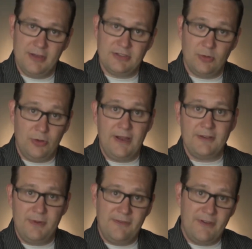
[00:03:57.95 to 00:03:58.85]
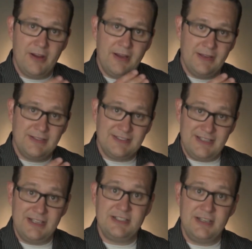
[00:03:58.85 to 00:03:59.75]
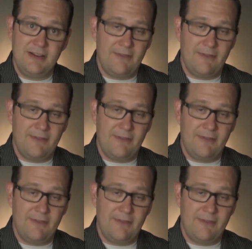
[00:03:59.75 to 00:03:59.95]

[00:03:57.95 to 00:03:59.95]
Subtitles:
So we'll have to be very stingy,